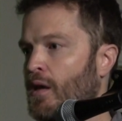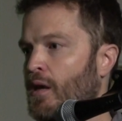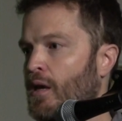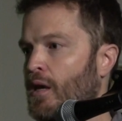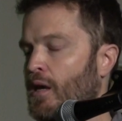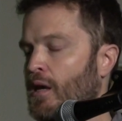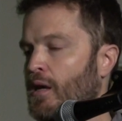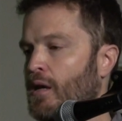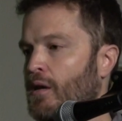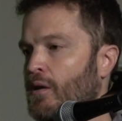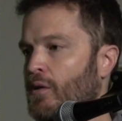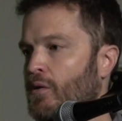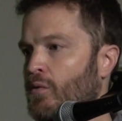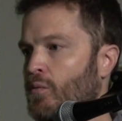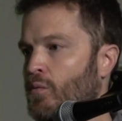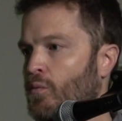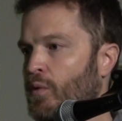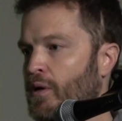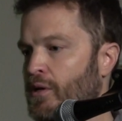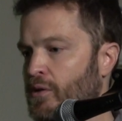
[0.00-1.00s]
And
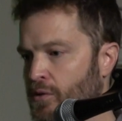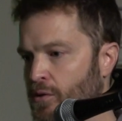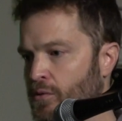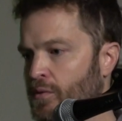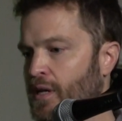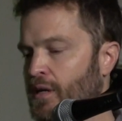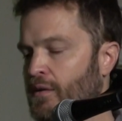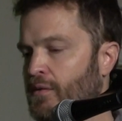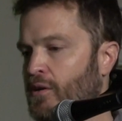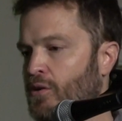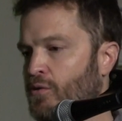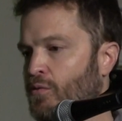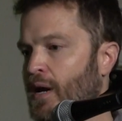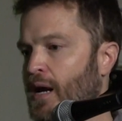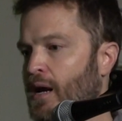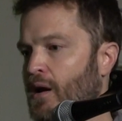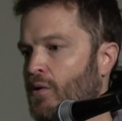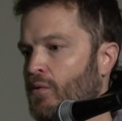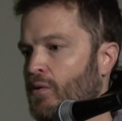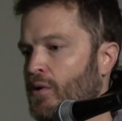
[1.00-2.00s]
when you do that in the
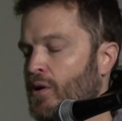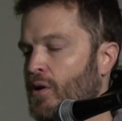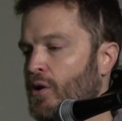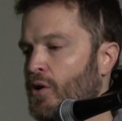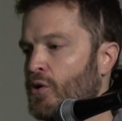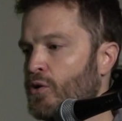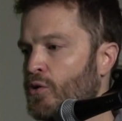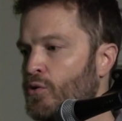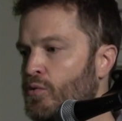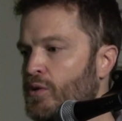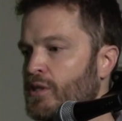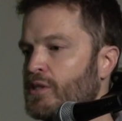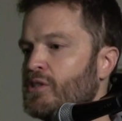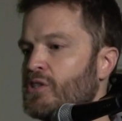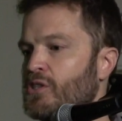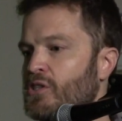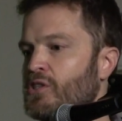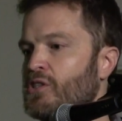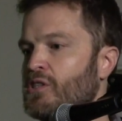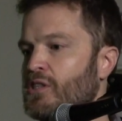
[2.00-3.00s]
ground, you can
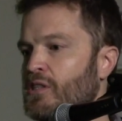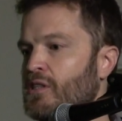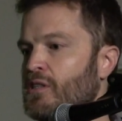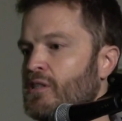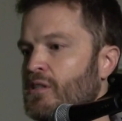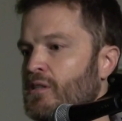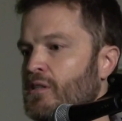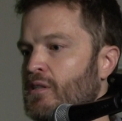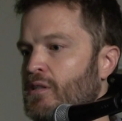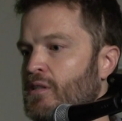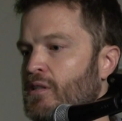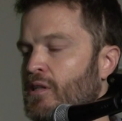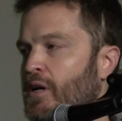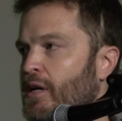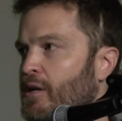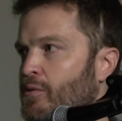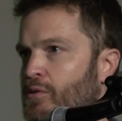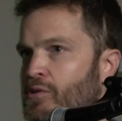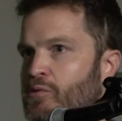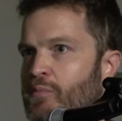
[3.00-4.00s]
see,
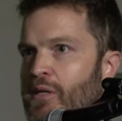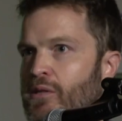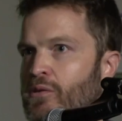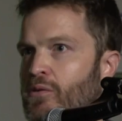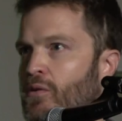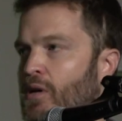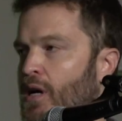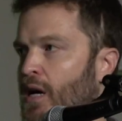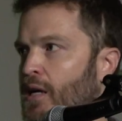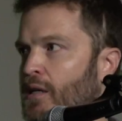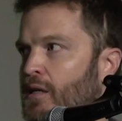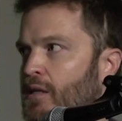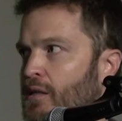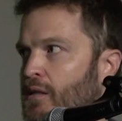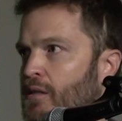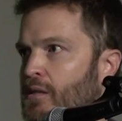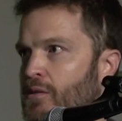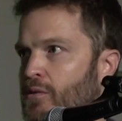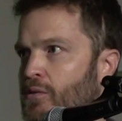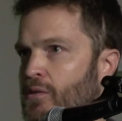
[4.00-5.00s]
anyone who's been to a hangi,
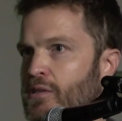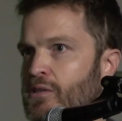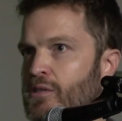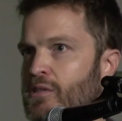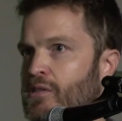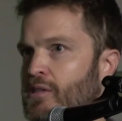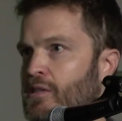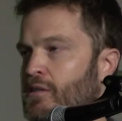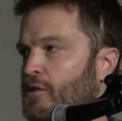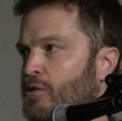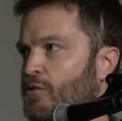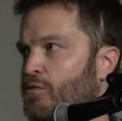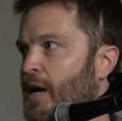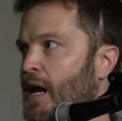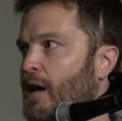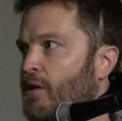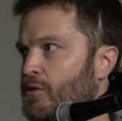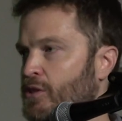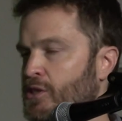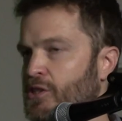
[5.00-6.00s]
you can see the
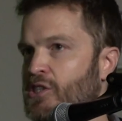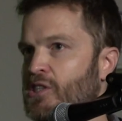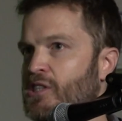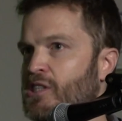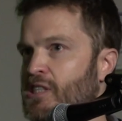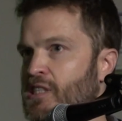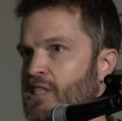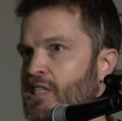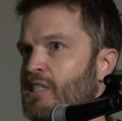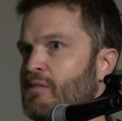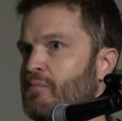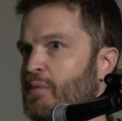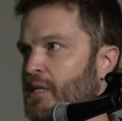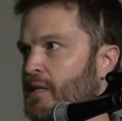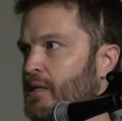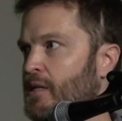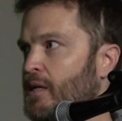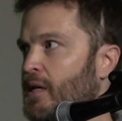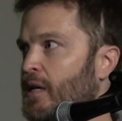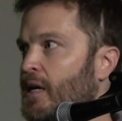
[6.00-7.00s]
ground just
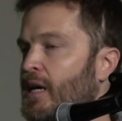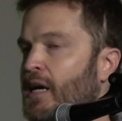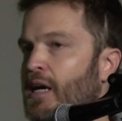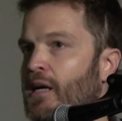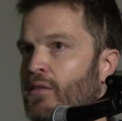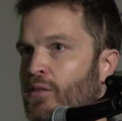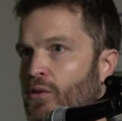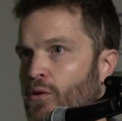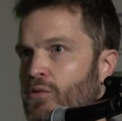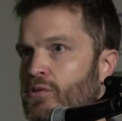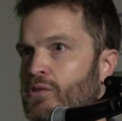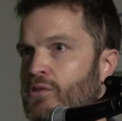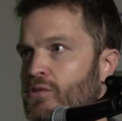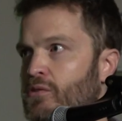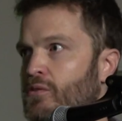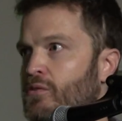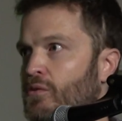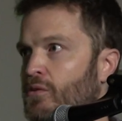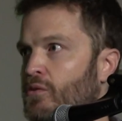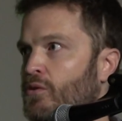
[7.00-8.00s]
steaming, and
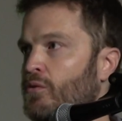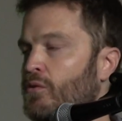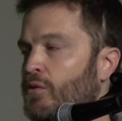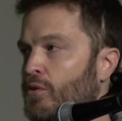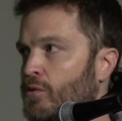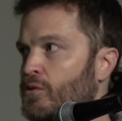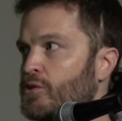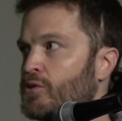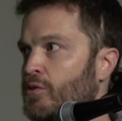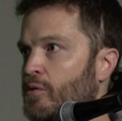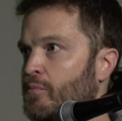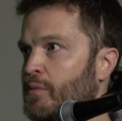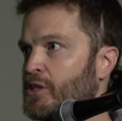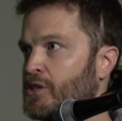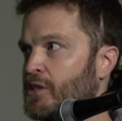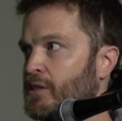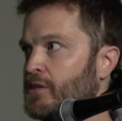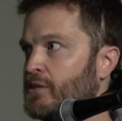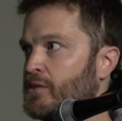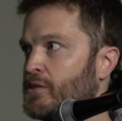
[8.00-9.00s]
those are
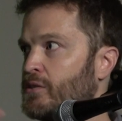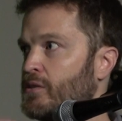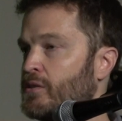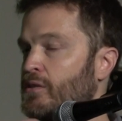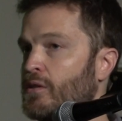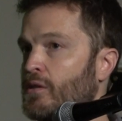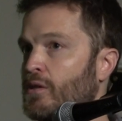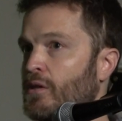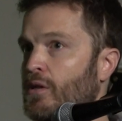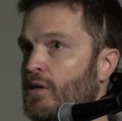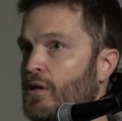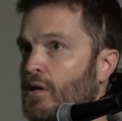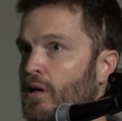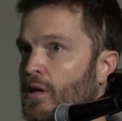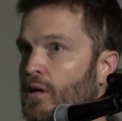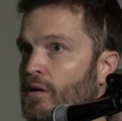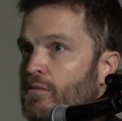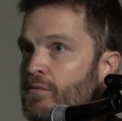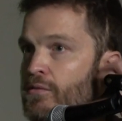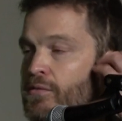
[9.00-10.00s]
emissions
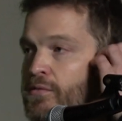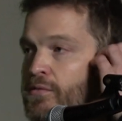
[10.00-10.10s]
of